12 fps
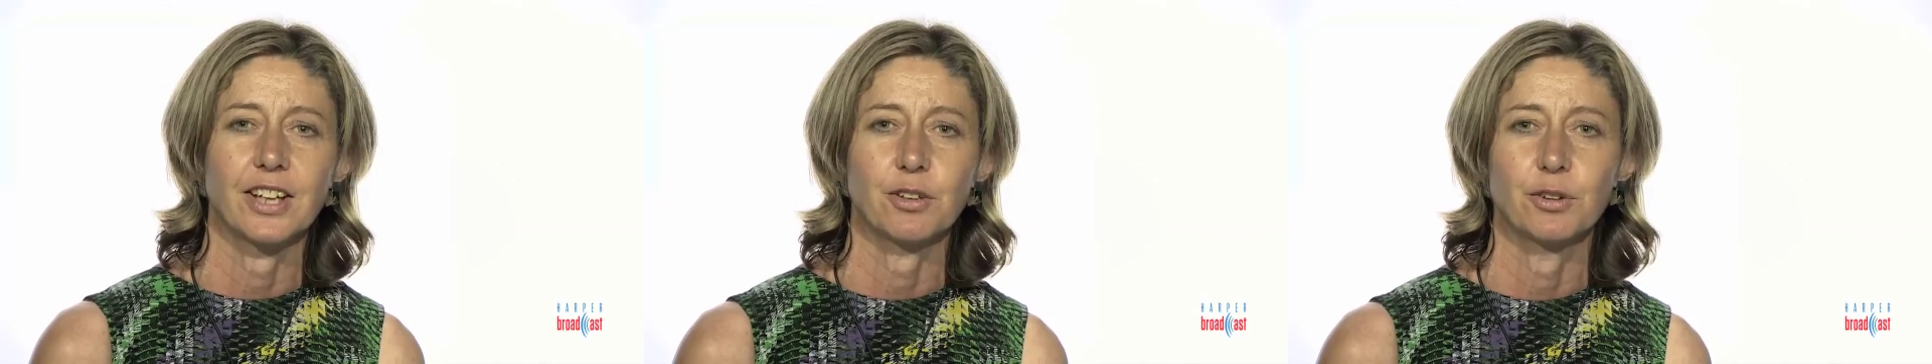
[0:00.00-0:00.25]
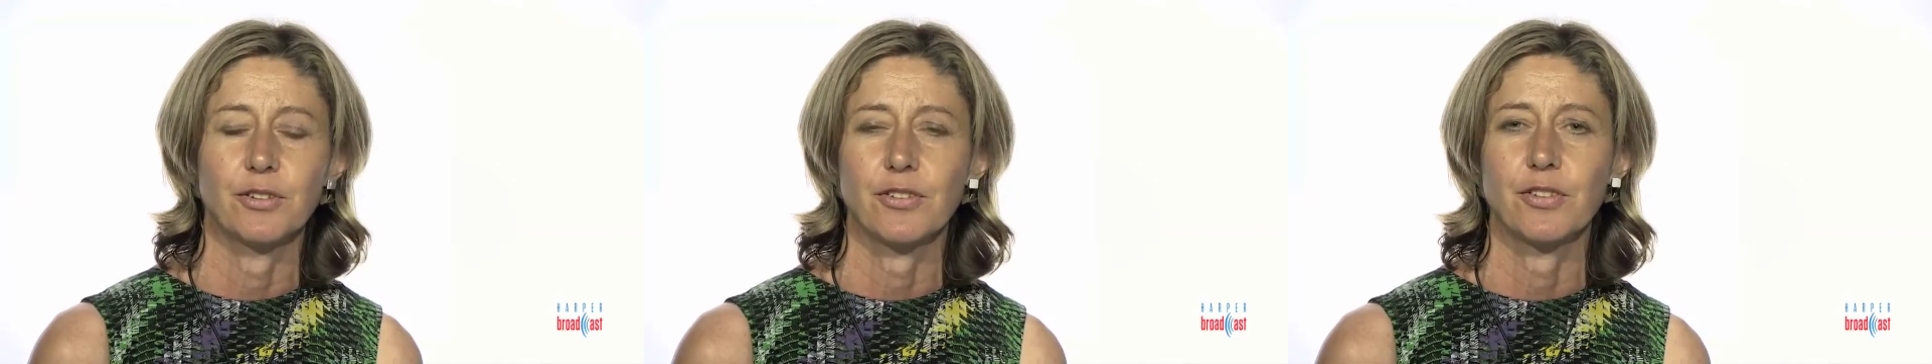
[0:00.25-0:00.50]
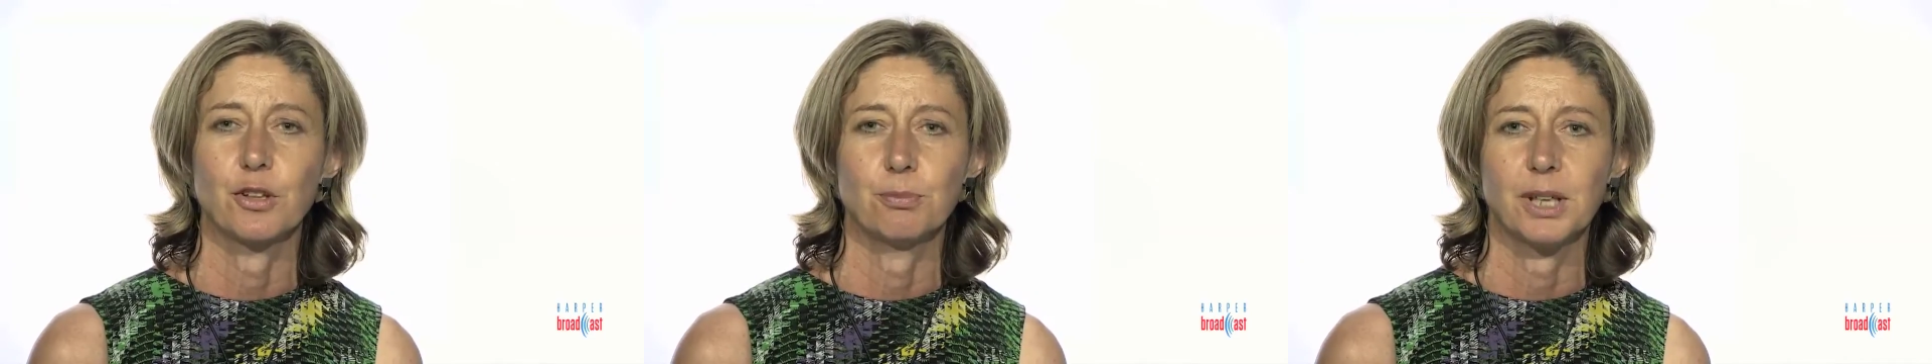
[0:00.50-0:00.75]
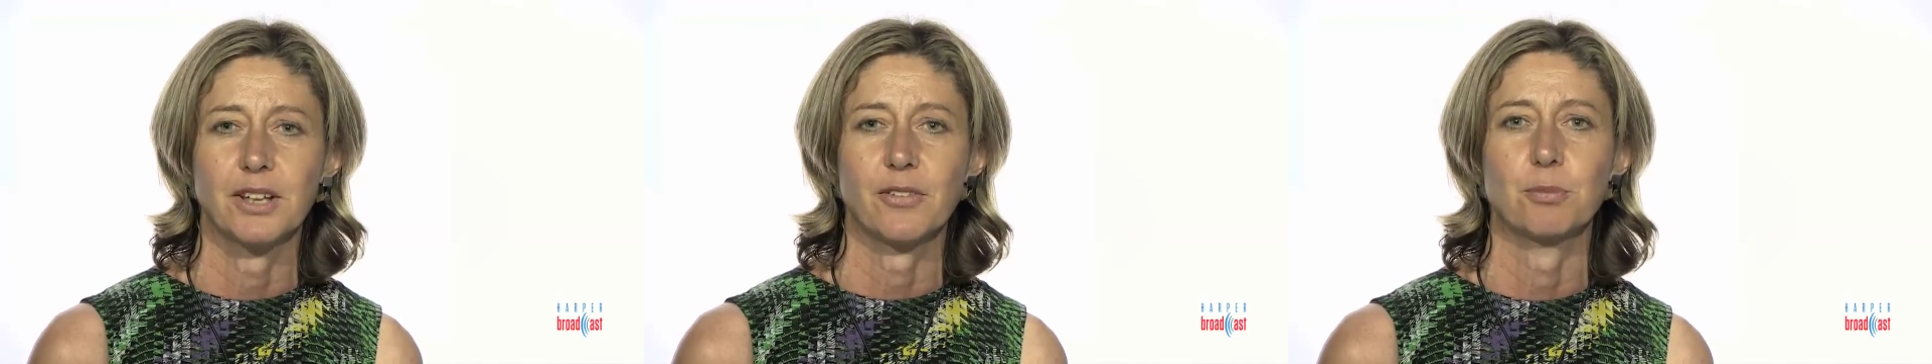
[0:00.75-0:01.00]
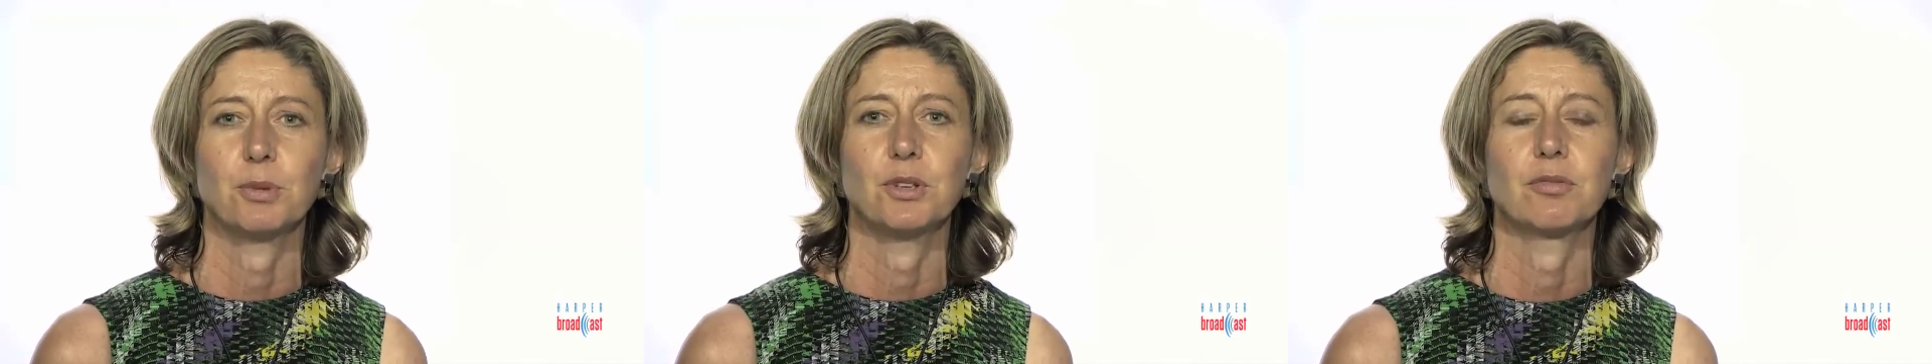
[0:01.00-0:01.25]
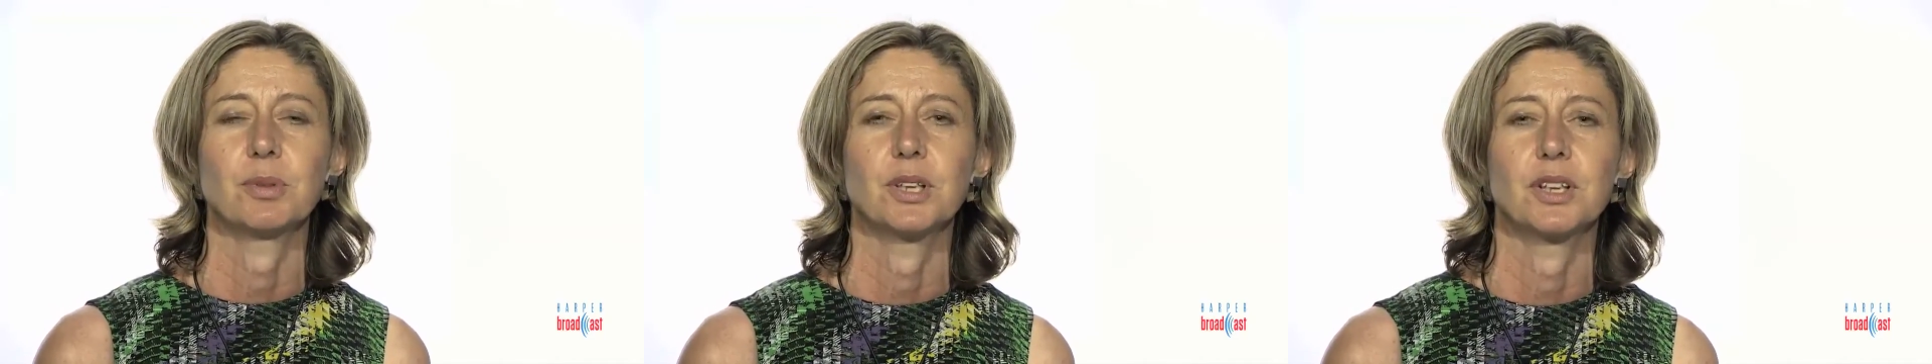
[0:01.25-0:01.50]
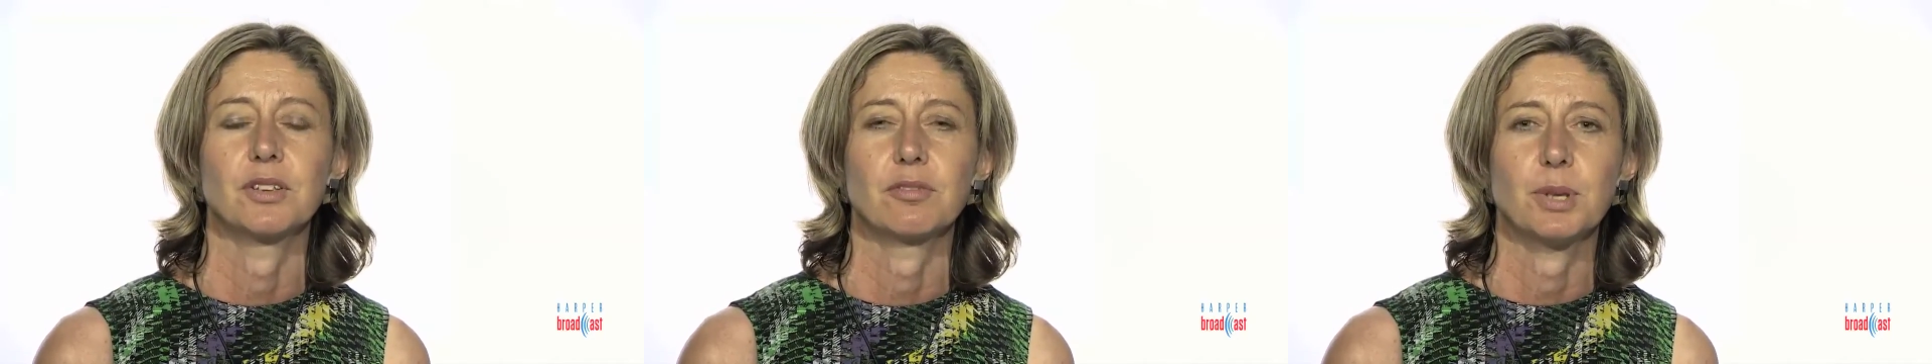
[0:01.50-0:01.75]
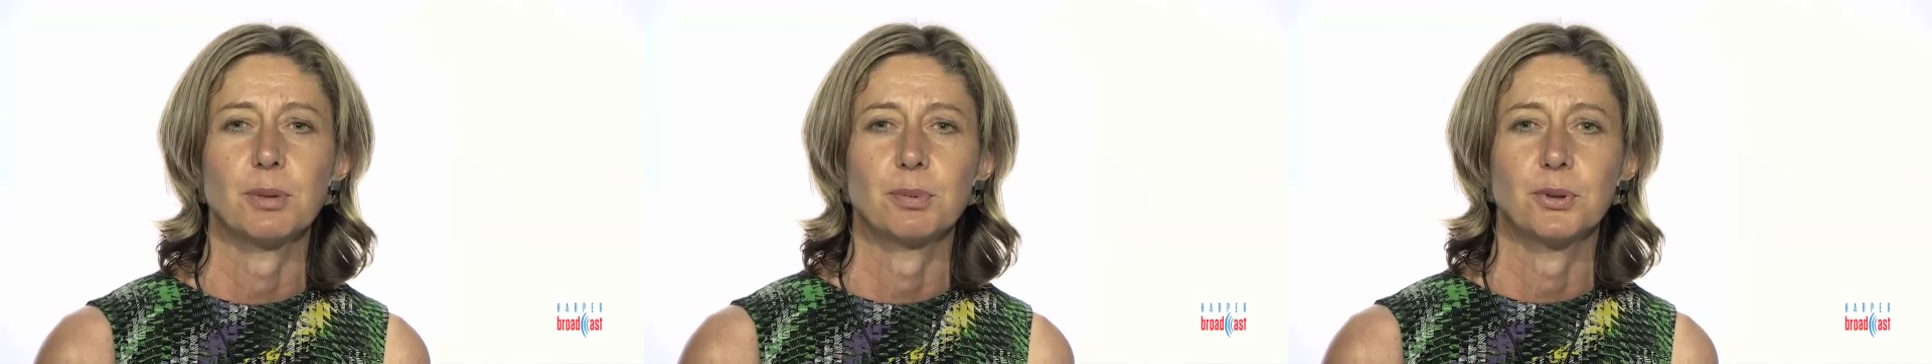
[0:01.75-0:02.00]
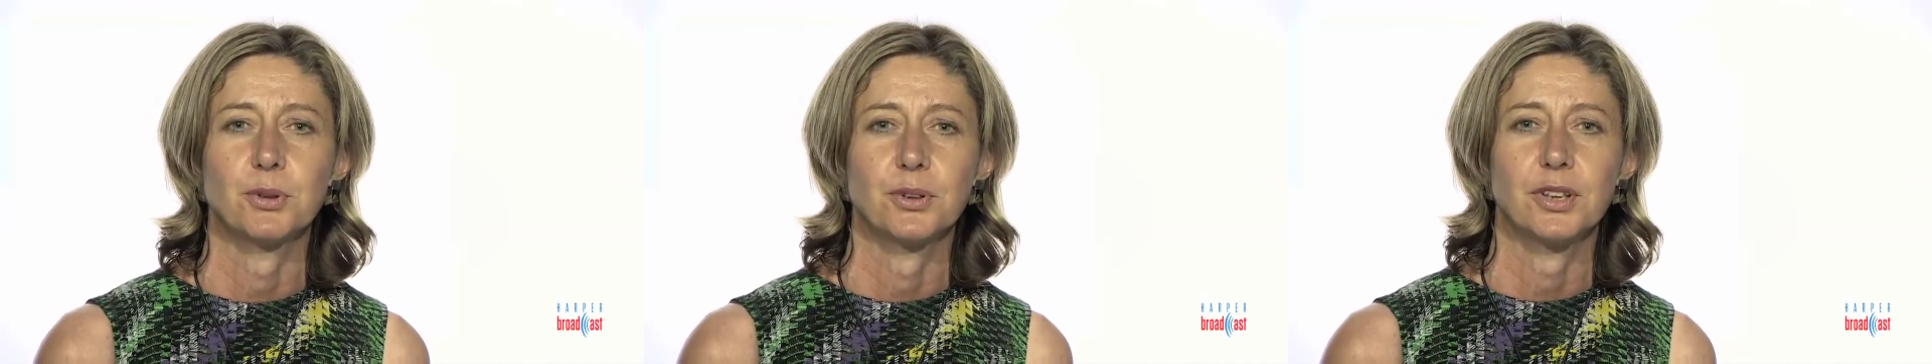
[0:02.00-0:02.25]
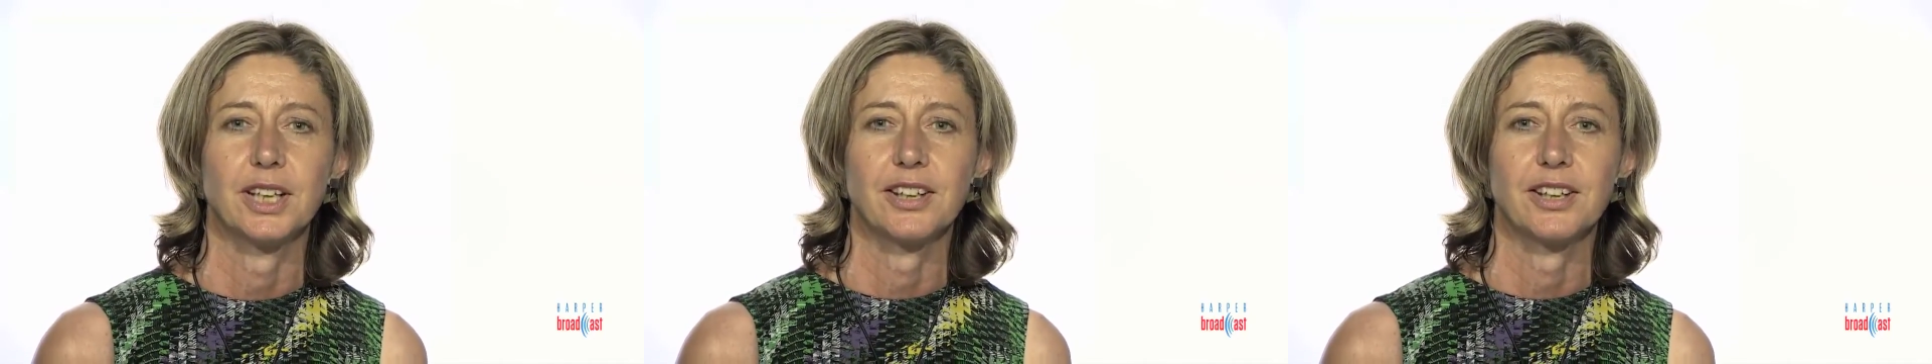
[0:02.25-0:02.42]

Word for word: It was the biggest movement of people